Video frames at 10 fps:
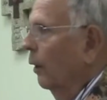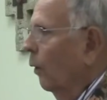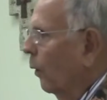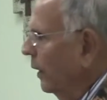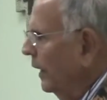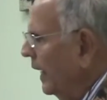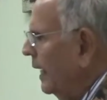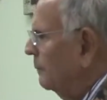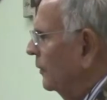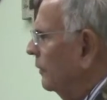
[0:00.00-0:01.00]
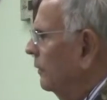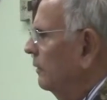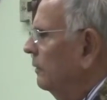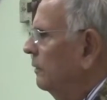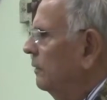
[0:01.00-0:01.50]
What happened
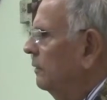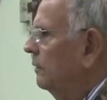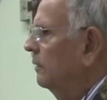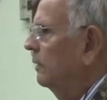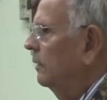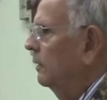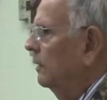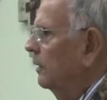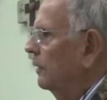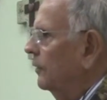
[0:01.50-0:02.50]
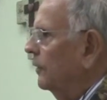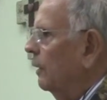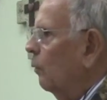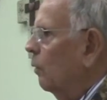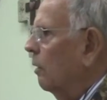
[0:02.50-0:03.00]
to
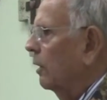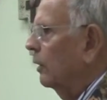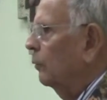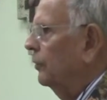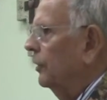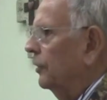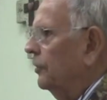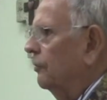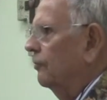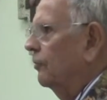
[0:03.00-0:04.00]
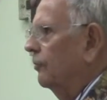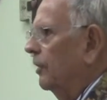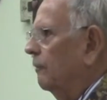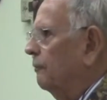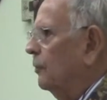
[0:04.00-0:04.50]
that water within the distance of
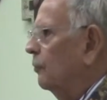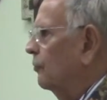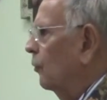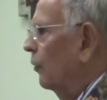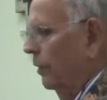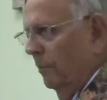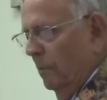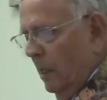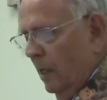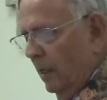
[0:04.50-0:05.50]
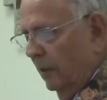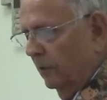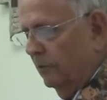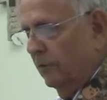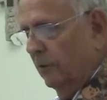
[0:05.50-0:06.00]
that few short
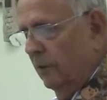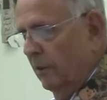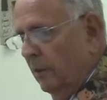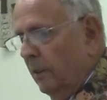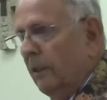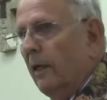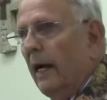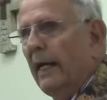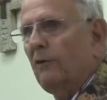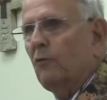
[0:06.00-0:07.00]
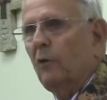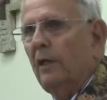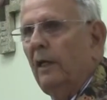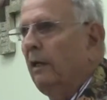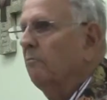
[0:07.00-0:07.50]
miles?
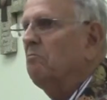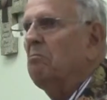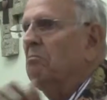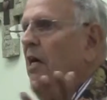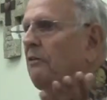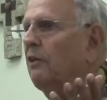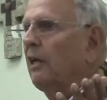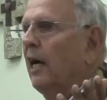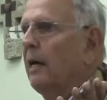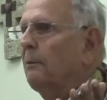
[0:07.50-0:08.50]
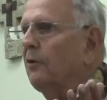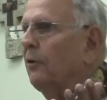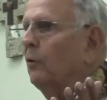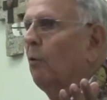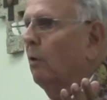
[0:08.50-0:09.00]
Actually, nothing happened
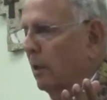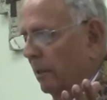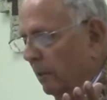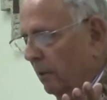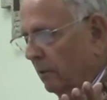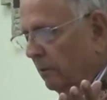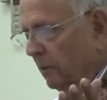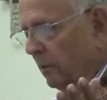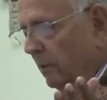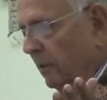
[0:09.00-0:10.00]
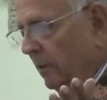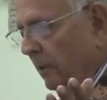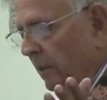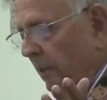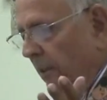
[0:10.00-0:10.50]
to the water.
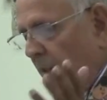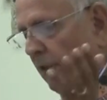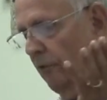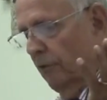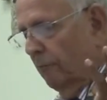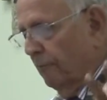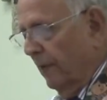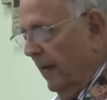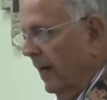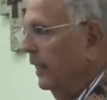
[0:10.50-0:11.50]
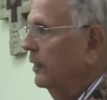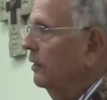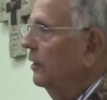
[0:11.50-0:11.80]
It is in fact